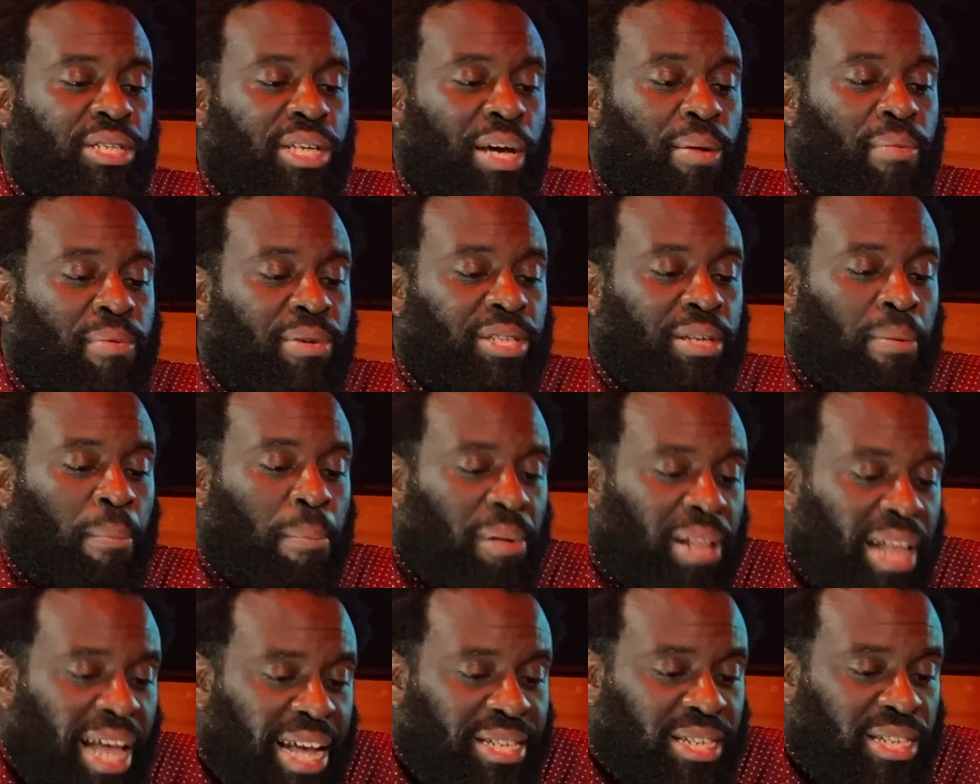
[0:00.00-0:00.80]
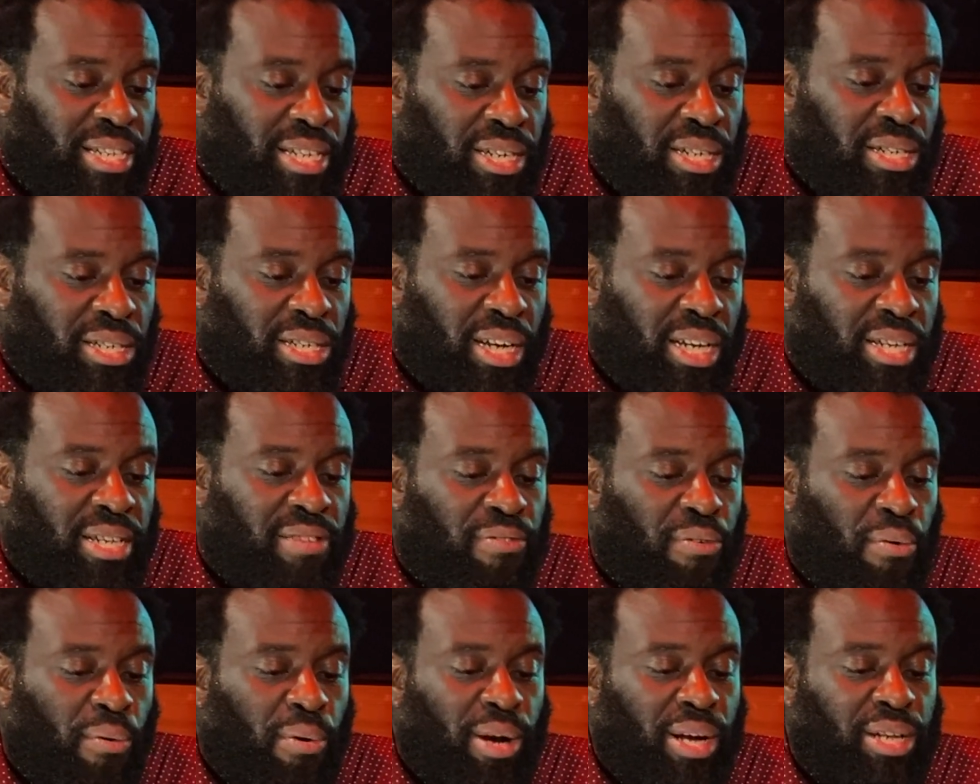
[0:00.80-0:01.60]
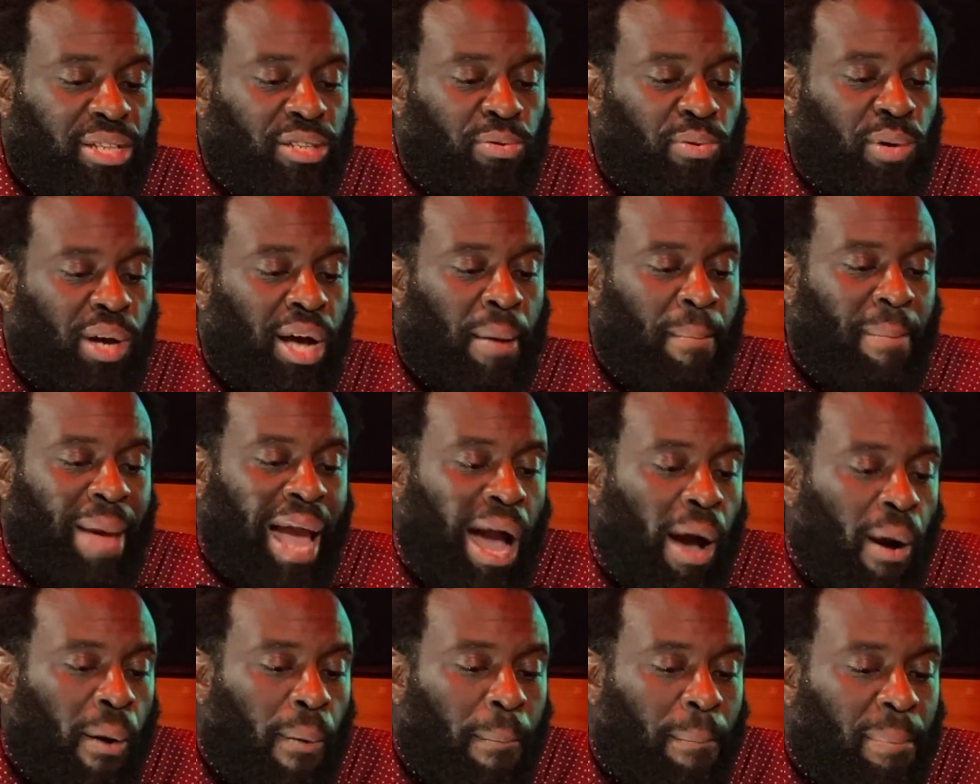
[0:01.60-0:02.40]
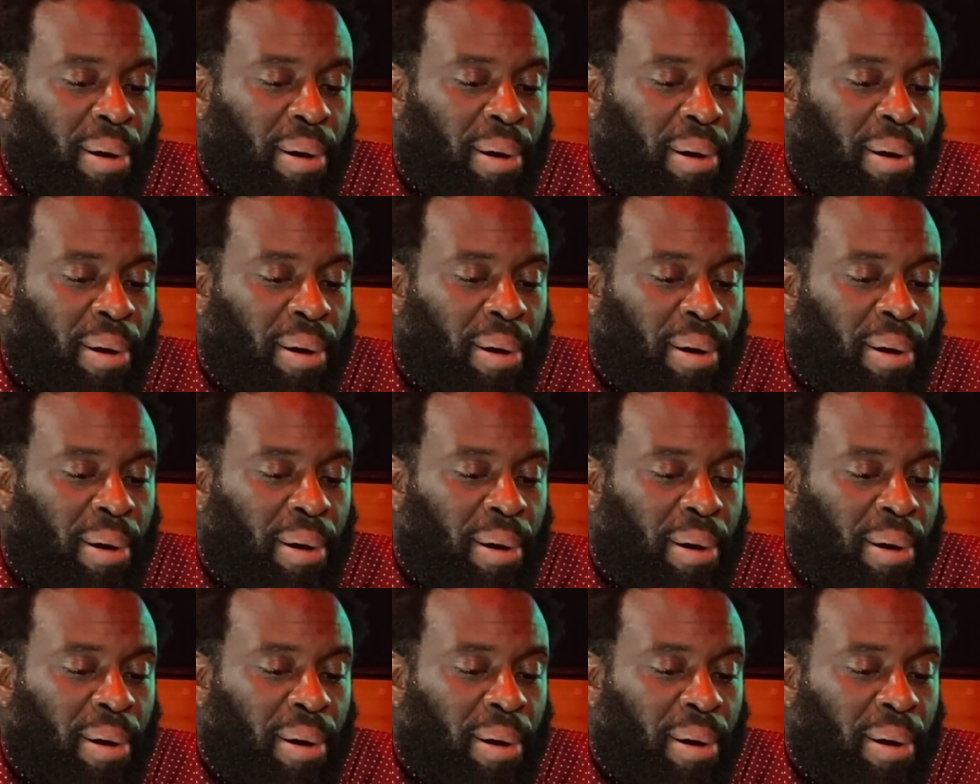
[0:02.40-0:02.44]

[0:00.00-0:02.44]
a blessing just for it to come out.